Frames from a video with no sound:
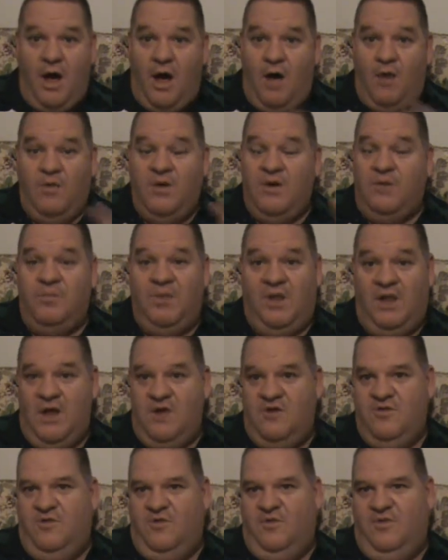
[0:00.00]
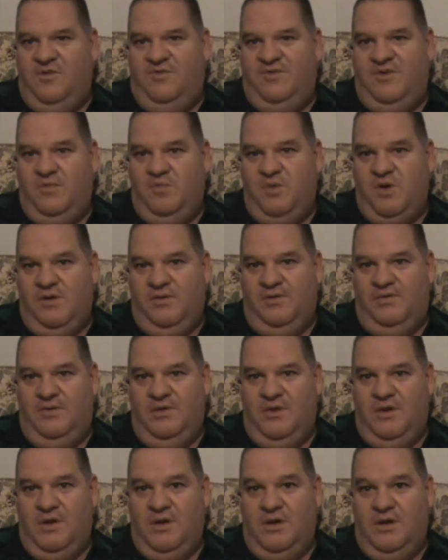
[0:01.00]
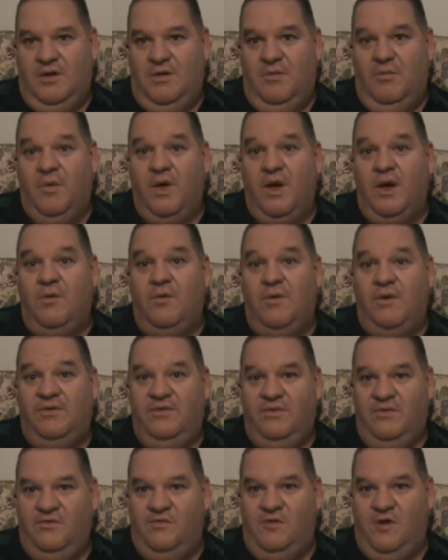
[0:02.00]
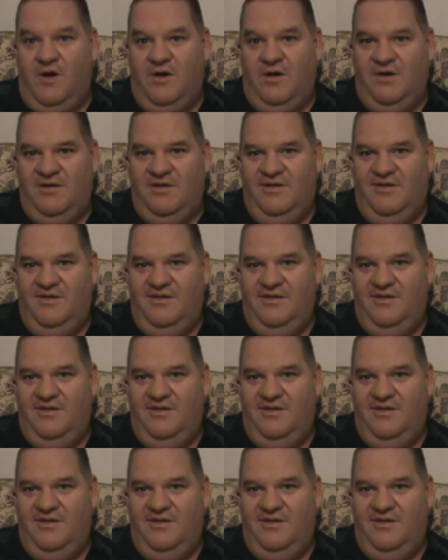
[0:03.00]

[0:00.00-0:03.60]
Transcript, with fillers: I would have blamed it with the person, but I wasn't wrong,